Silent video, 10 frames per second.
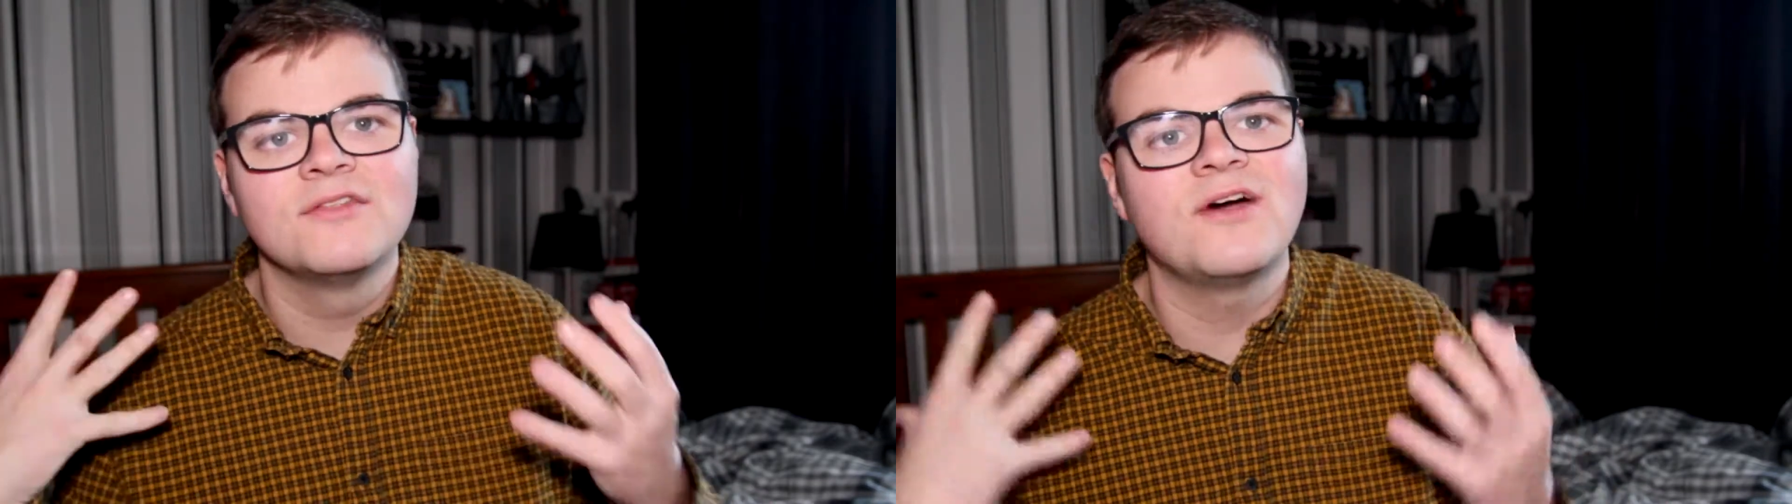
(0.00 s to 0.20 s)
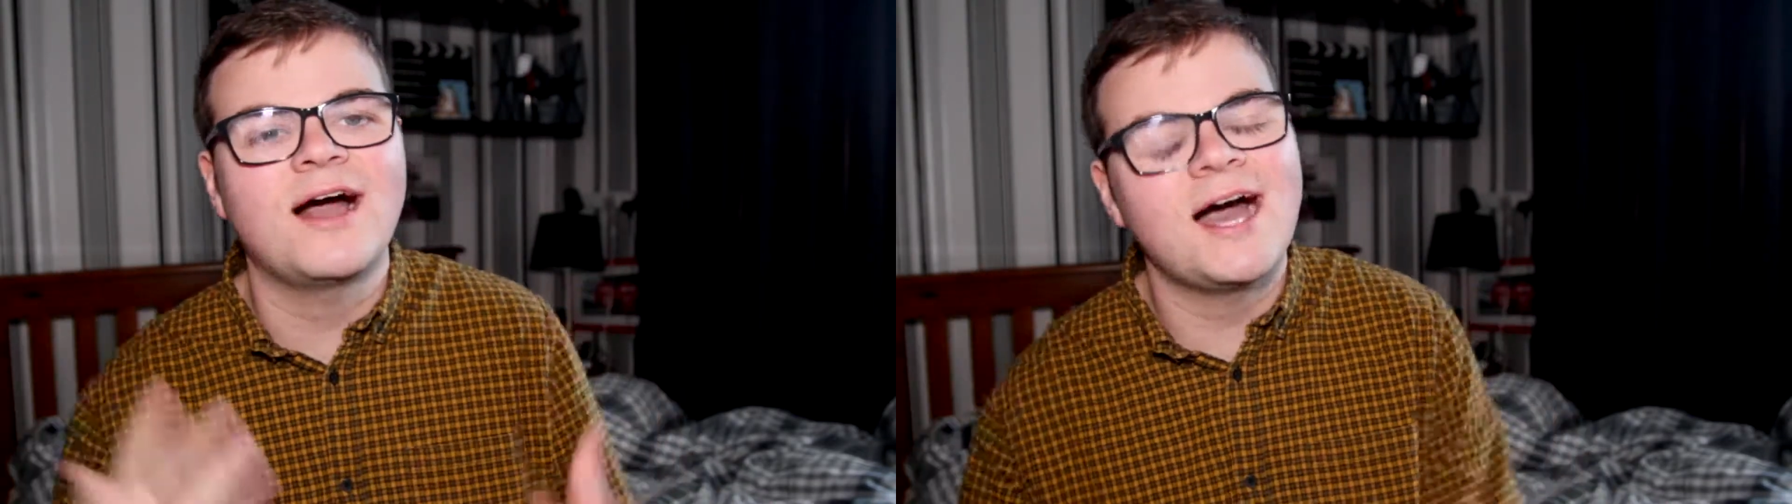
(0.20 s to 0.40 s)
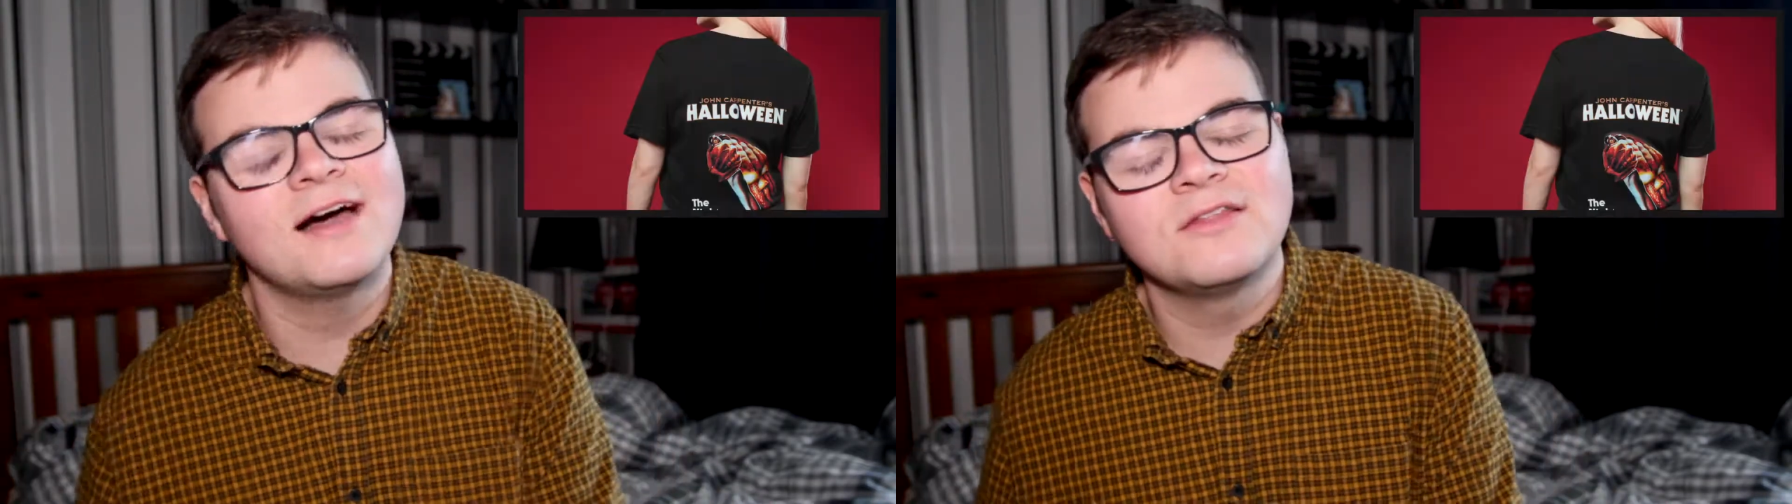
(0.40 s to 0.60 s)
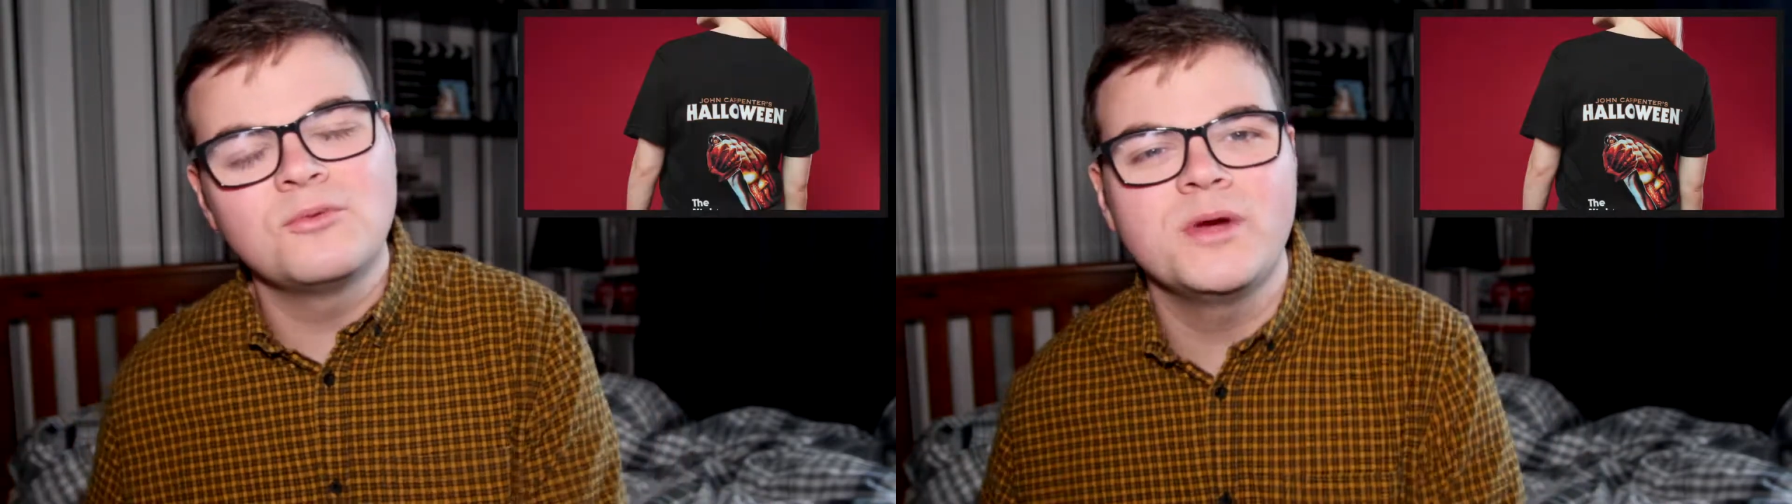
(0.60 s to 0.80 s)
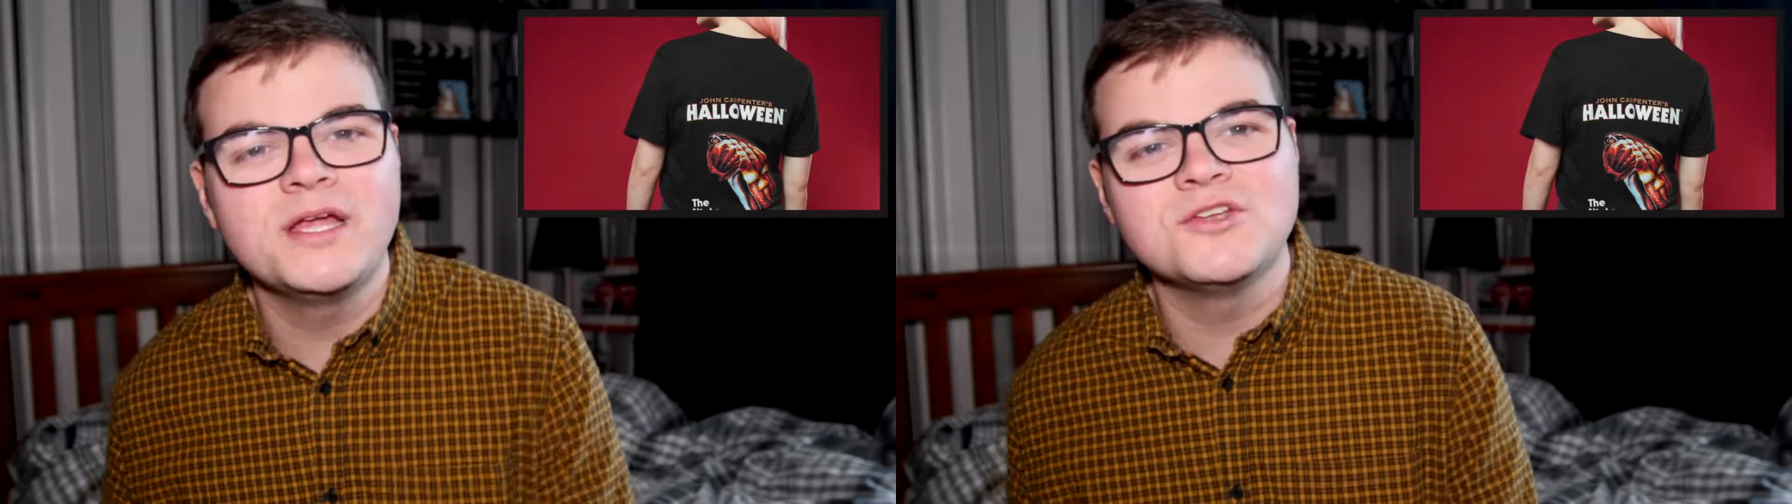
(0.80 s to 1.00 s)
the
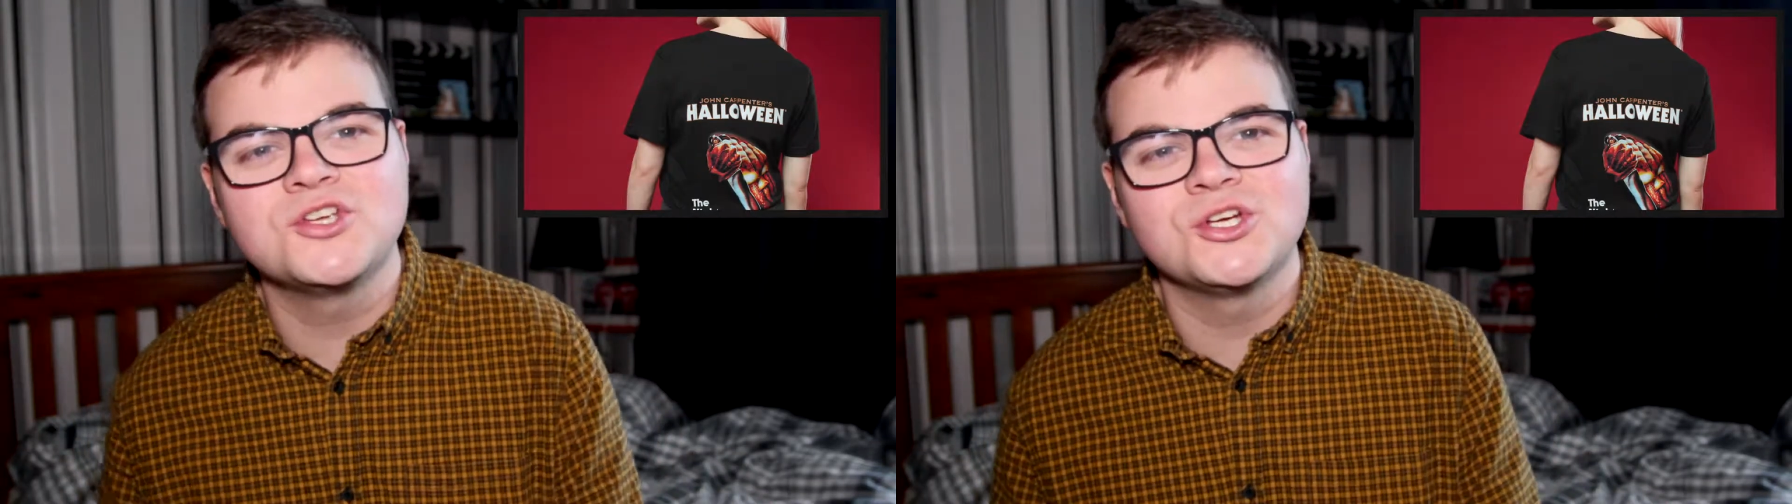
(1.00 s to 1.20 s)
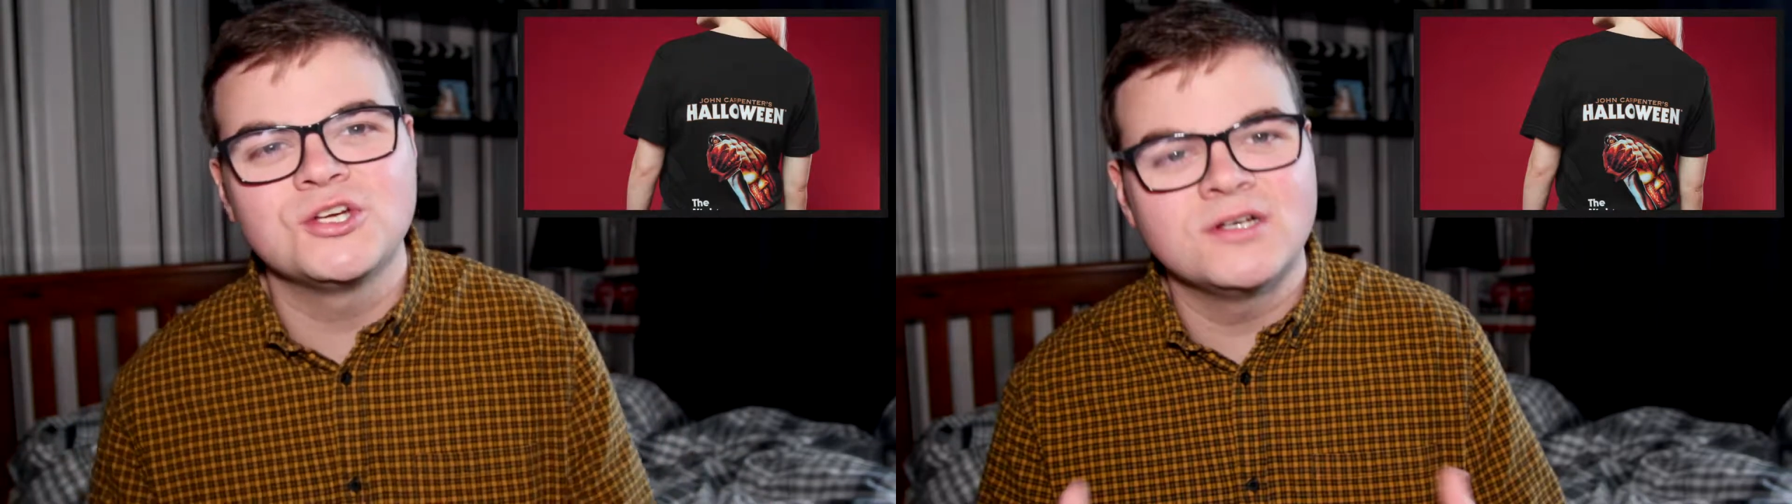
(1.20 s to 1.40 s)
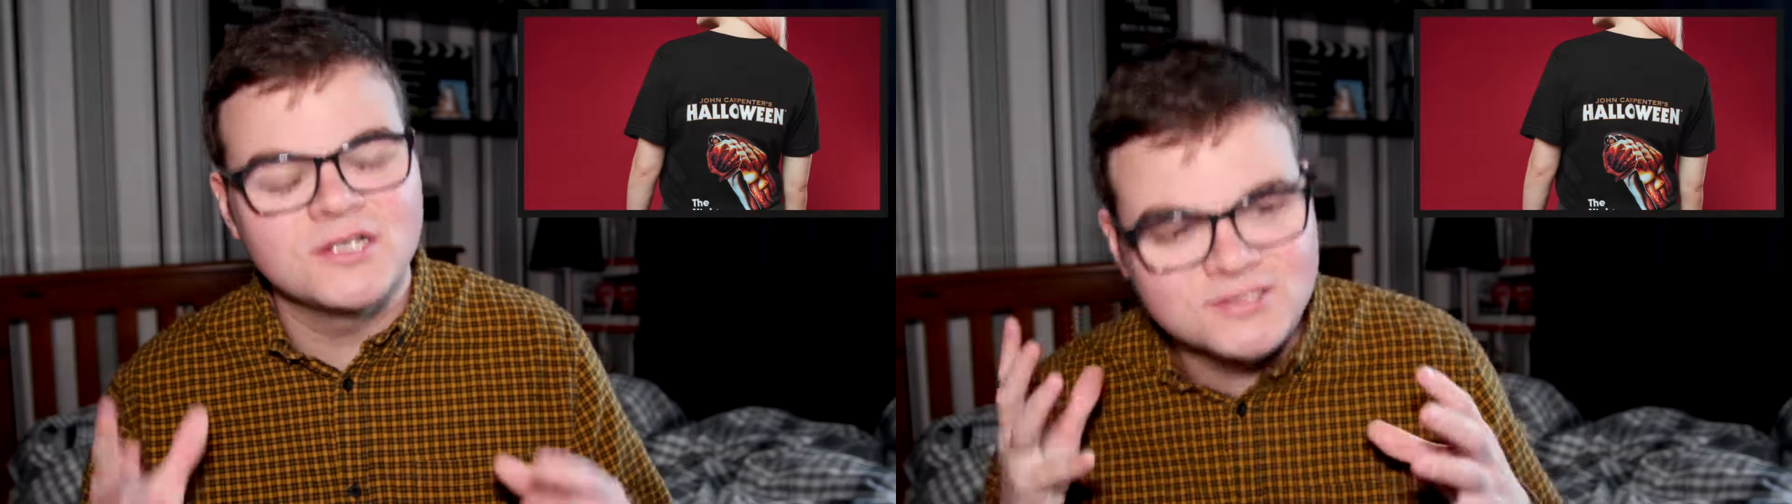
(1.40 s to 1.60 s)
Halloween shirt.